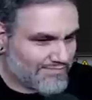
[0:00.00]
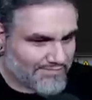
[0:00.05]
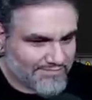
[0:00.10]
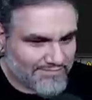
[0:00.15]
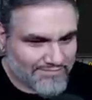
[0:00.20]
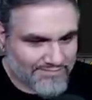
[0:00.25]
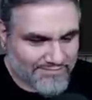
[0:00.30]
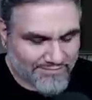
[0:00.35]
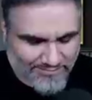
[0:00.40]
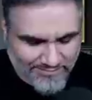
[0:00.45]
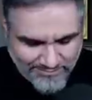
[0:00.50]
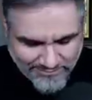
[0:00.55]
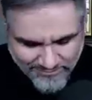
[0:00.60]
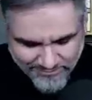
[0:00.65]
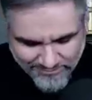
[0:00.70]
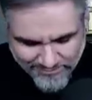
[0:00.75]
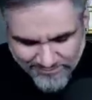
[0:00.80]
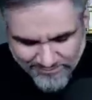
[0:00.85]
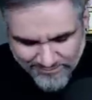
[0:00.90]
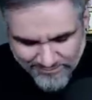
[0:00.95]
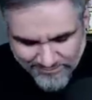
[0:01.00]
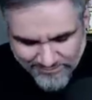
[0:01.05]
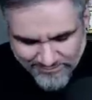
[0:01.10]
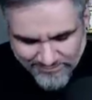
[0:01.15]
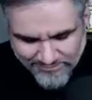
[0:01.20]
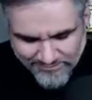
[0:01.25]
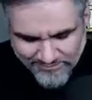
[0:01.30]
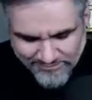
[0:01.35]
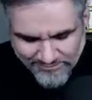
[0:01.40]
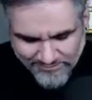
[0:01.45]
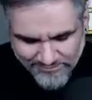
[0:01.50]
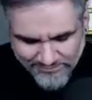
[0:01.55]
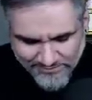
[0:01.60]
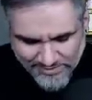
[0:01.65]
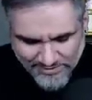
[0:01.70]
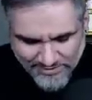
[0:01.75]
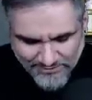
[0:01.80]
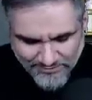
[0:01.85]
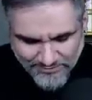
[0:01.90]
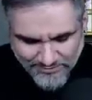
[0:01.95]
Science, bitch.
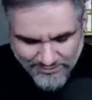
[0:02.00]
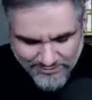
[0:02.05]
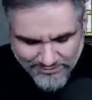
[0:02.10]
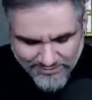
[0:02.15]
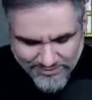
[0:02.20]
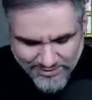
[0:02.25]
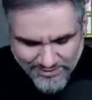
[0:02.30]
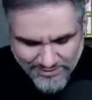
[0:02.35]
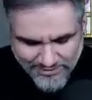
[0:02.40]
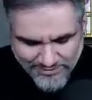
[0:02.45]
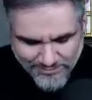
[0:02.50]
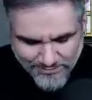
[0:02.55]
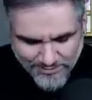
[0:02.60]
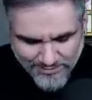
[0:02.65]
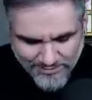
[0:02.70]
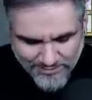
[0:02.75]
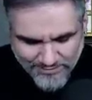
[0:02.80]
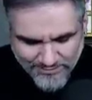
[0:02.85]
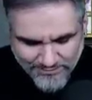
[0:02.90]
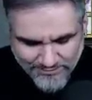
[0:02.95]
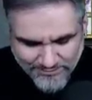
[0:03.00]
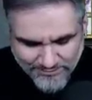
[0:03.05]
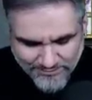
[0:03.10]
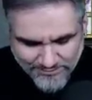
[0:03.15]
I love a good science, my dude.